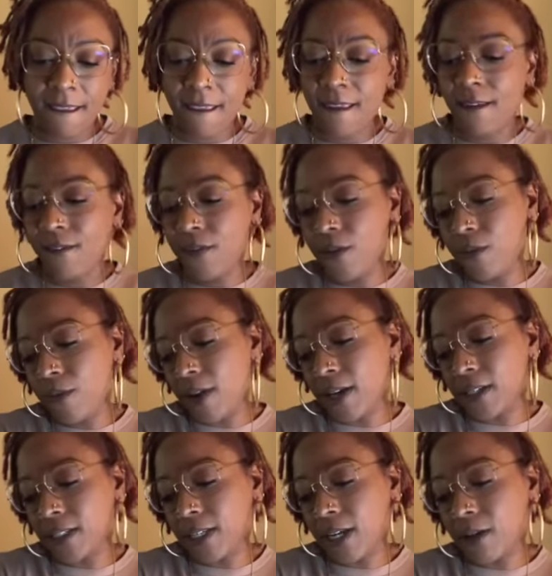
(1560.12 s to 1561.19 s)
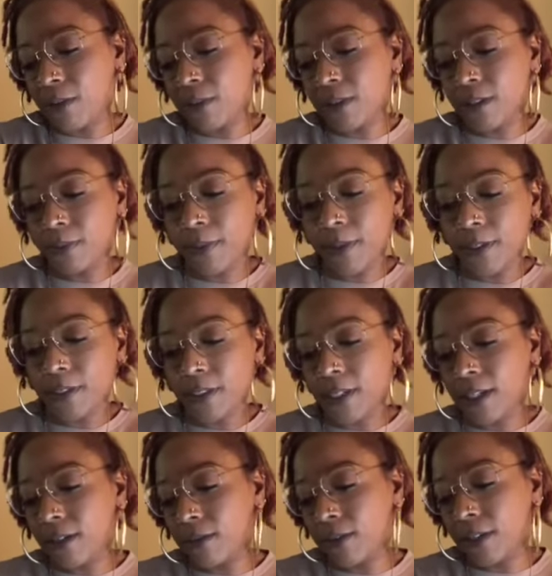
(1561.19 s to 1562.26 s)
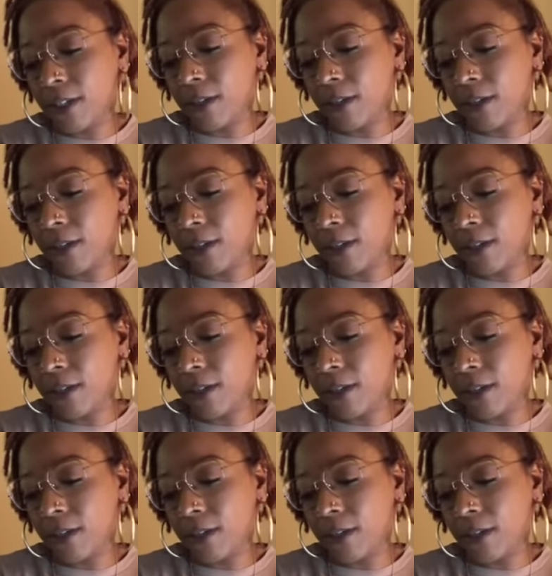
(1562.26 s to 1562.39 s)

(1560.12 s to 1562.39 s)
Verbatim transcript: If you reconcile with this person, I don't think